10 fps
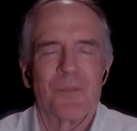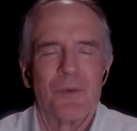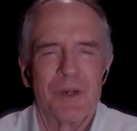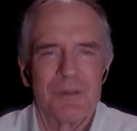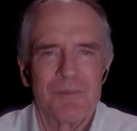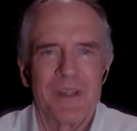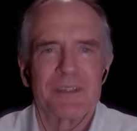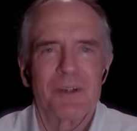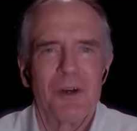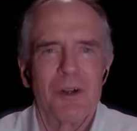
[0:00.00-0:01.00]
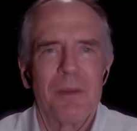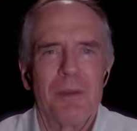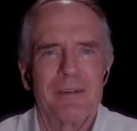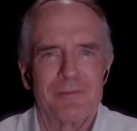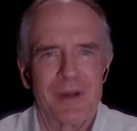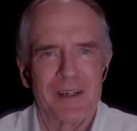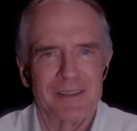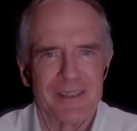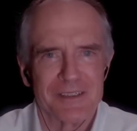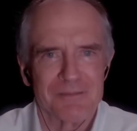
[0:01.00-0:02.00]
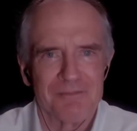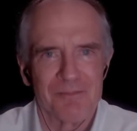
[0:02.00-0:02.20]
Well, it's called pattern recognition.